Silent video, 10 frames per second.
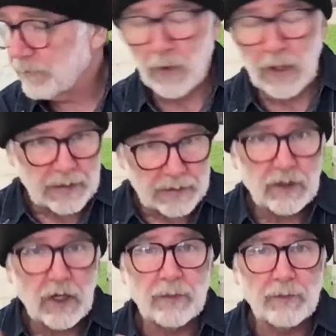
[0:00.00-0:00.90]
let's
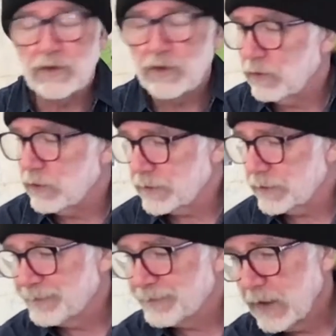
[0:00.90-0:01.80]
talk about
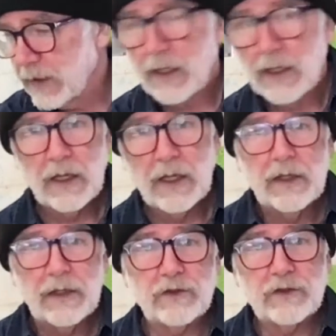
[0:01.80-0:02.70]
tools.
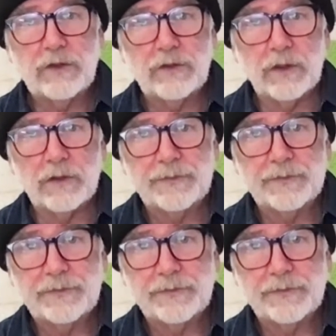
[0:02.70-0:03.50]
There's a tool.